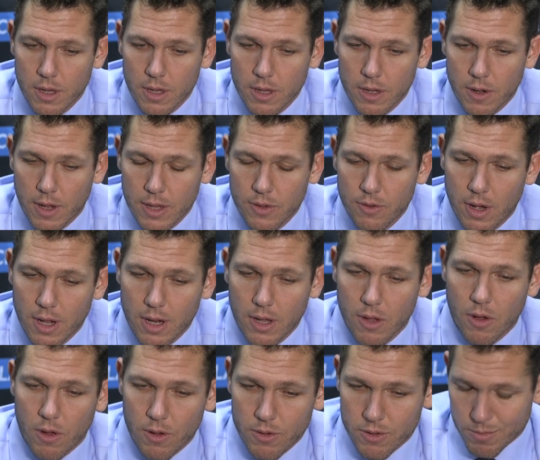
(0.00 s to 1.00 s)
you know, I tried to
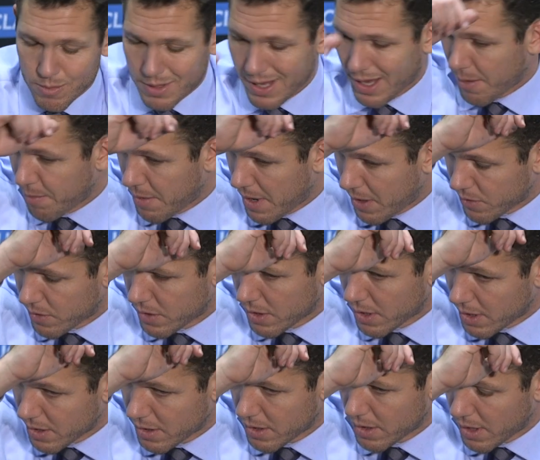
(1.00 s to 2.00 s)
call some timeouts
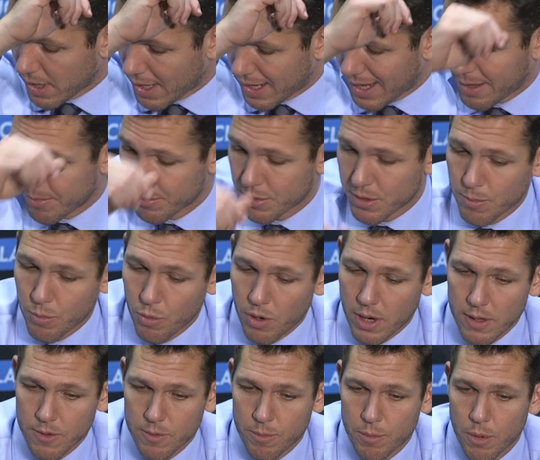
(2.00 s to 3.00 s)
to get him some
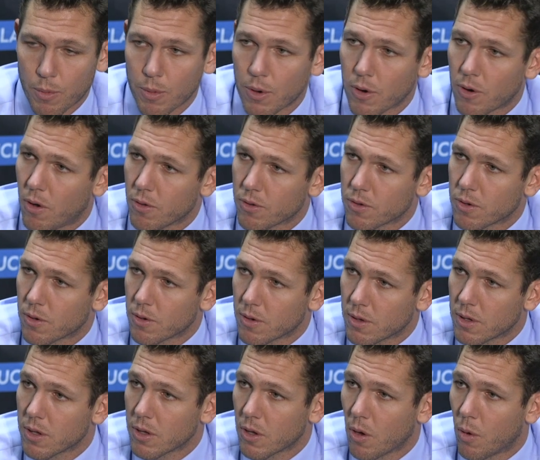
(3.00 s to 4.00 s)
rest, but we were also
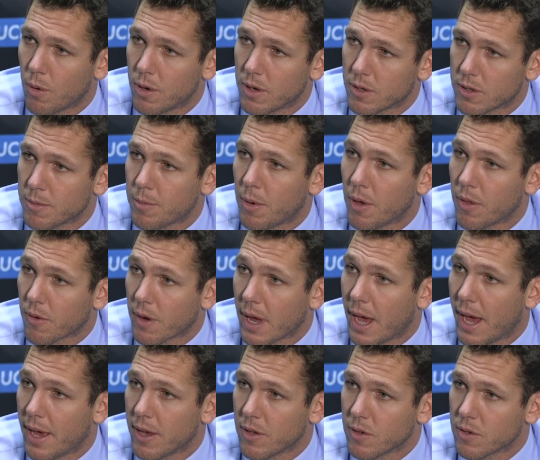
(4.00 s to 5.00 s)
going to some other
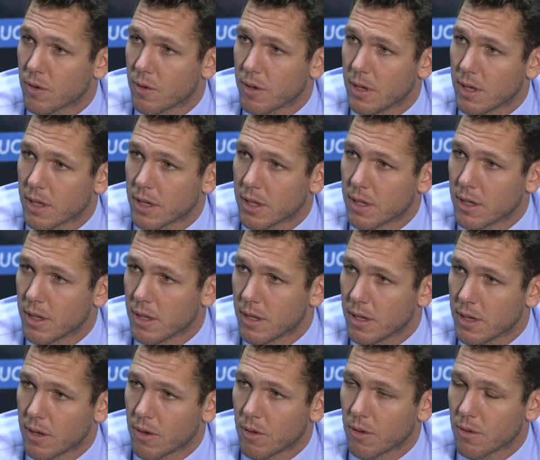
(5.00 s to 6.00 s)
guys so he could,
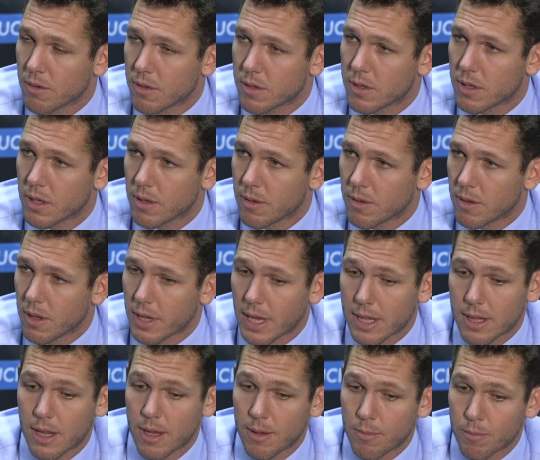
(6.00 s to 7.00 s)
you know,
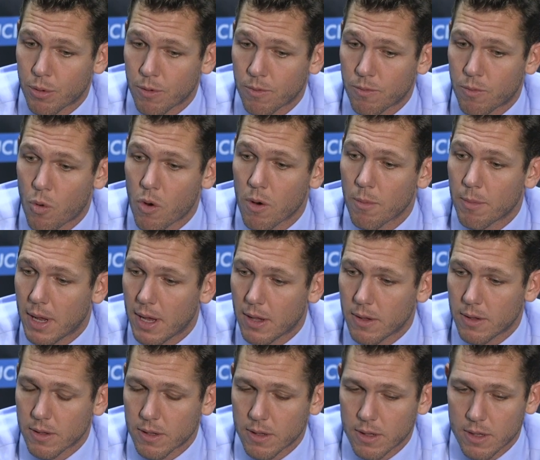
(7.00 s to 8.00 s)
let them perform
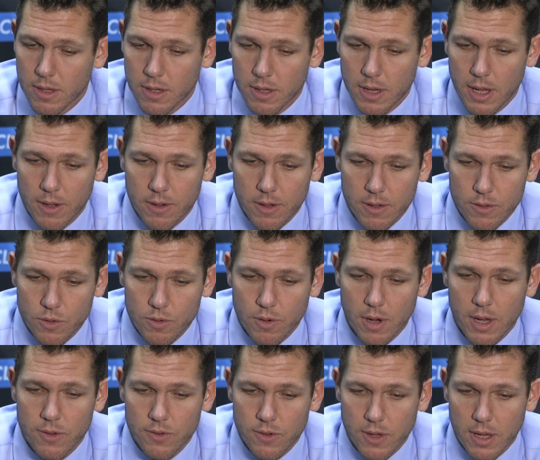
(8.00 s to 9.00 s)
down the
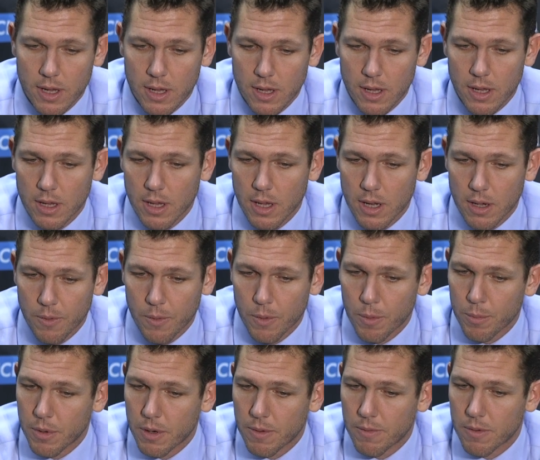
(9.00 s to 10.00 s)
stretch and get a
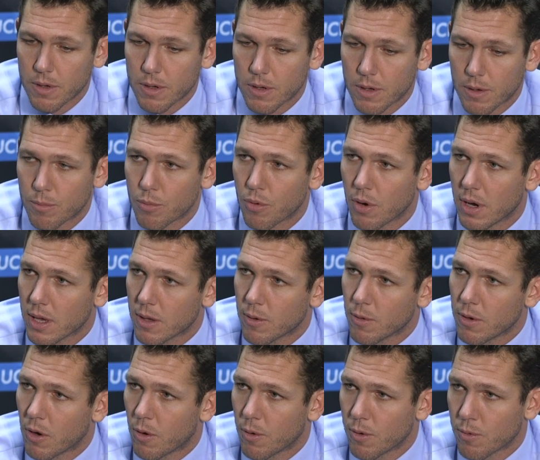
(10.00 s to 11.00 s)
little bit of a break.
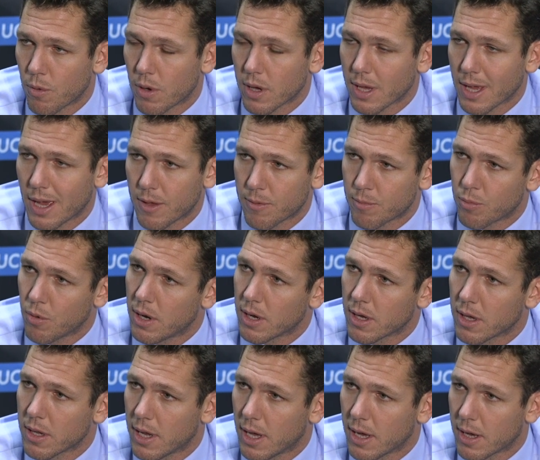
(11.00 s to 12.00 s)
We always want guys
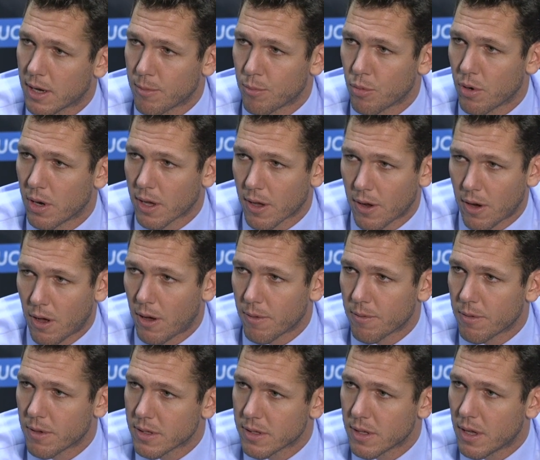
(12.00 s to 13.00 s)
breaking, taking a break on
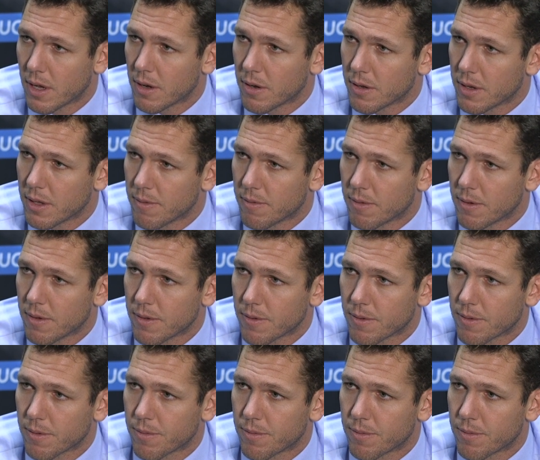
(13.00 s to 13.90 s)
offense, not on defense.